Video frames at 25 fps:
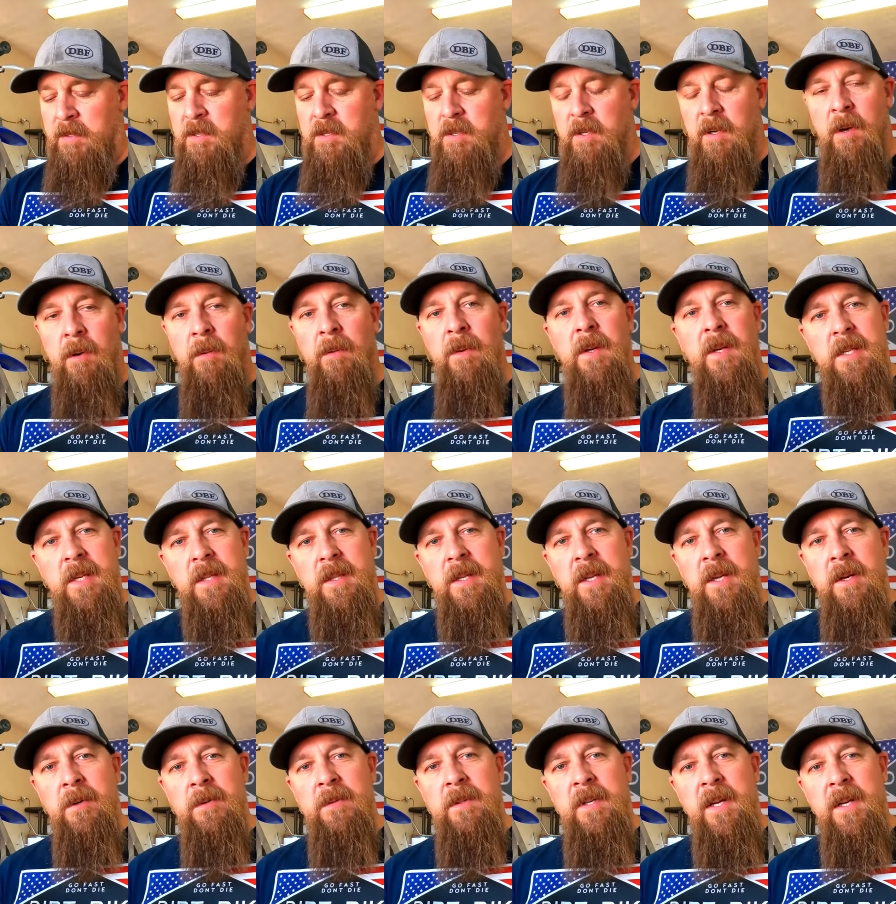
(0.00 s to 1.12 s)
So let's get
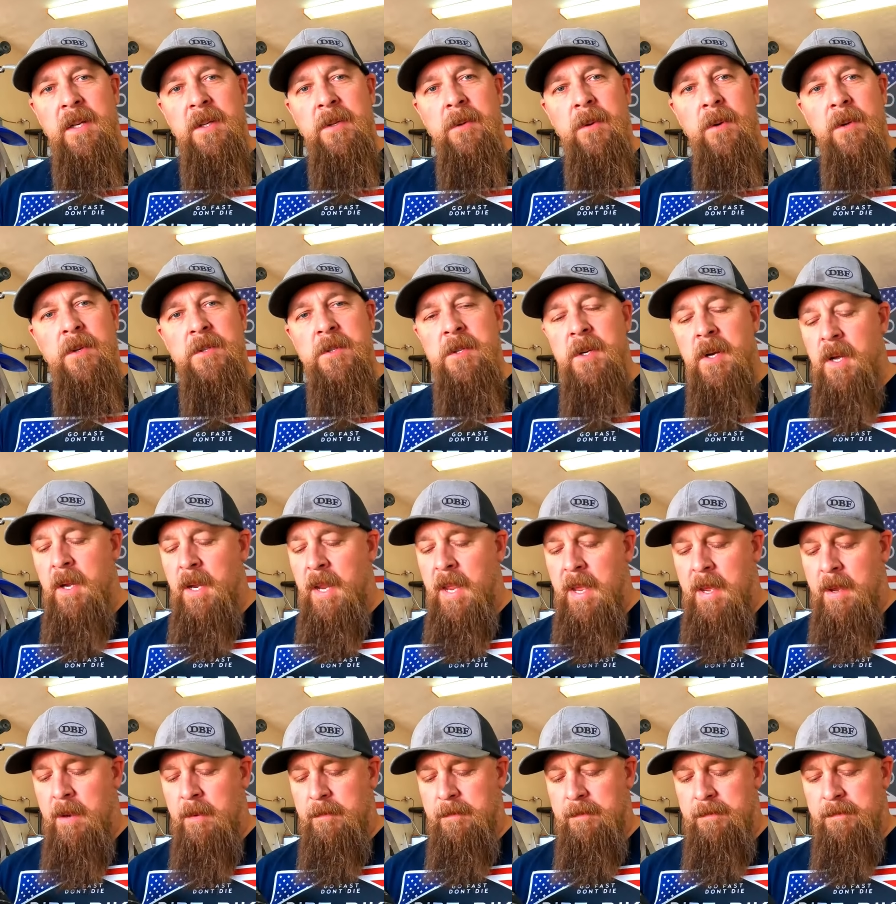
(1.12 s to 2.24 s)
the TIG torch drug
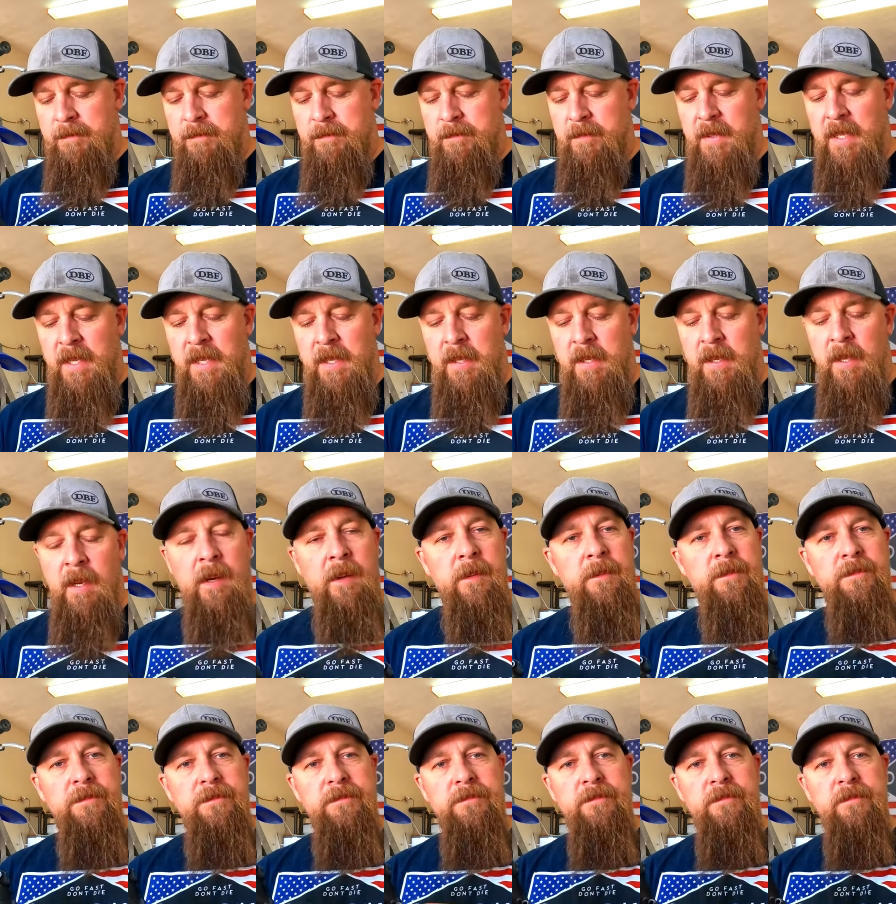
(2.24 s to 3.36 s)
out and
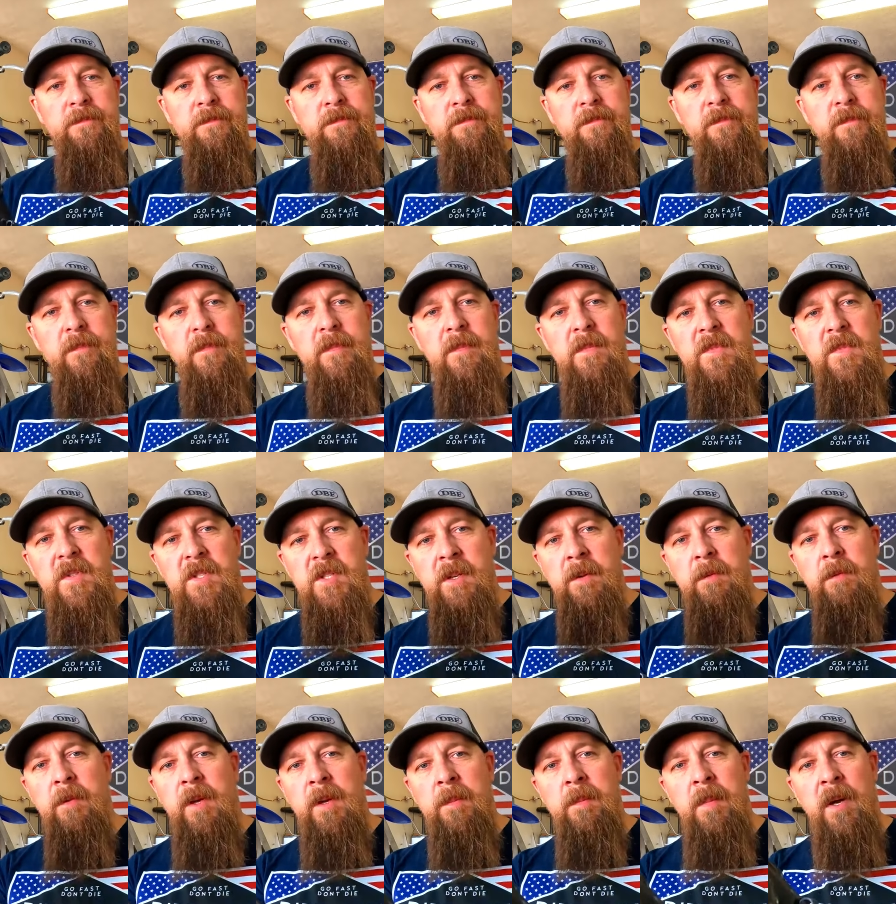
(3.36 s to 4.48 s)
see
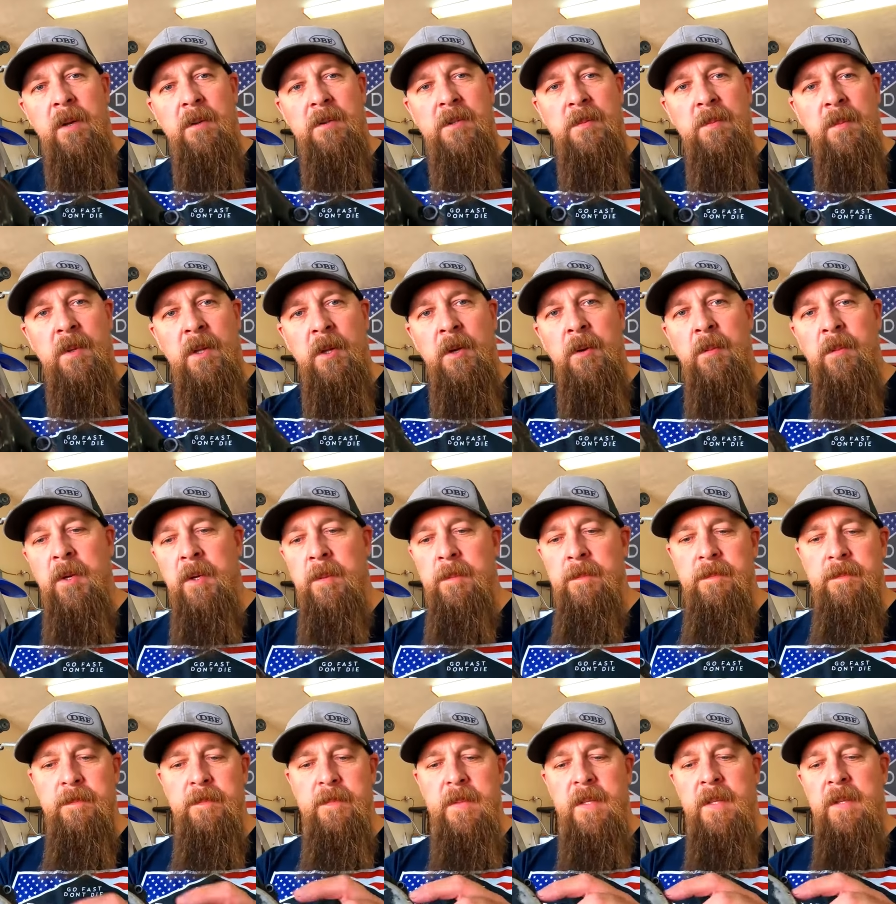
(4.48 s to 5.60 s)
if we can melt some aluminum
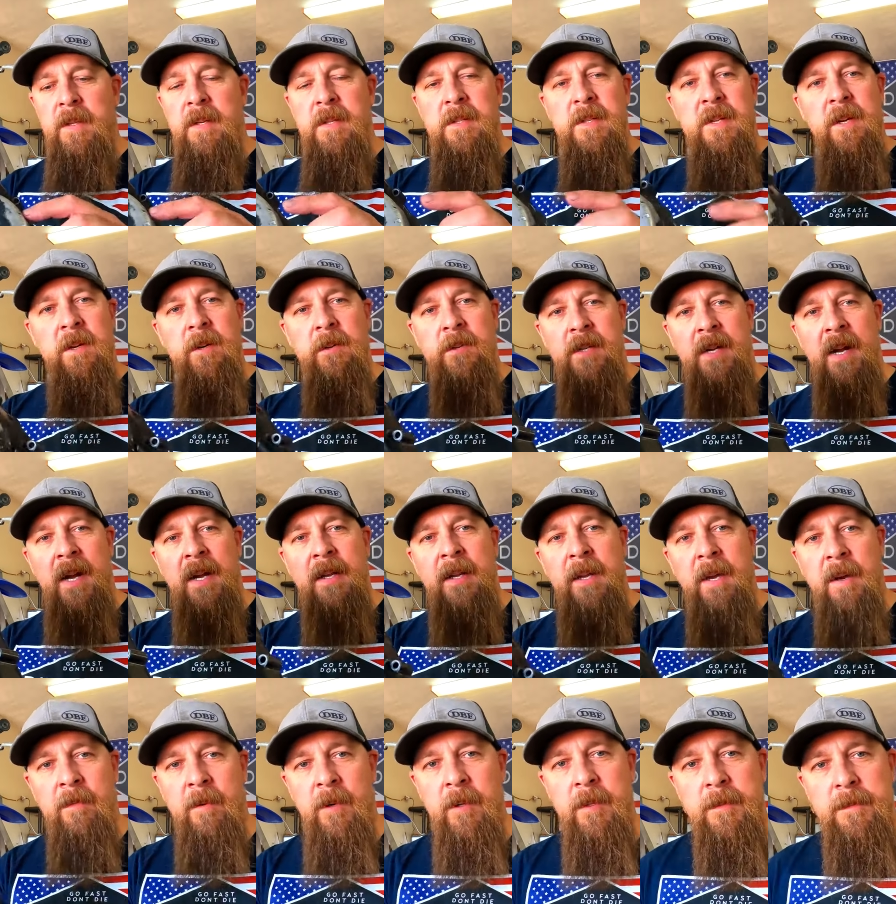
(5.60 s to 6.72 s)
in this here side
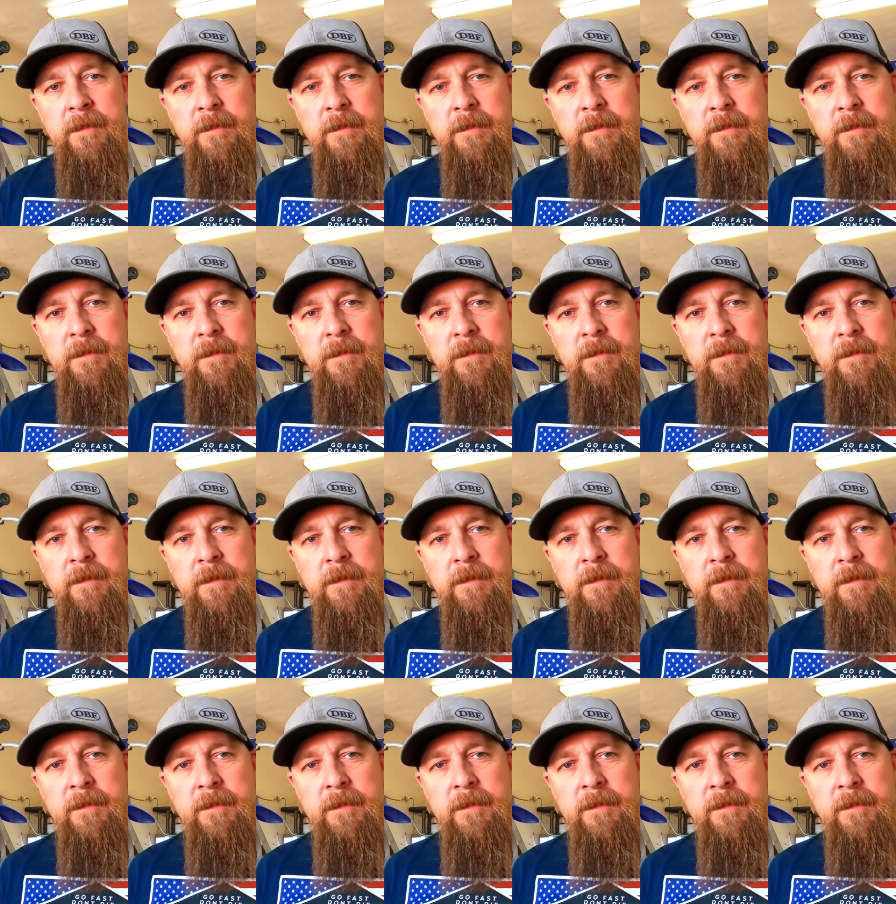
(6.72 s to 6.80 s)
cover.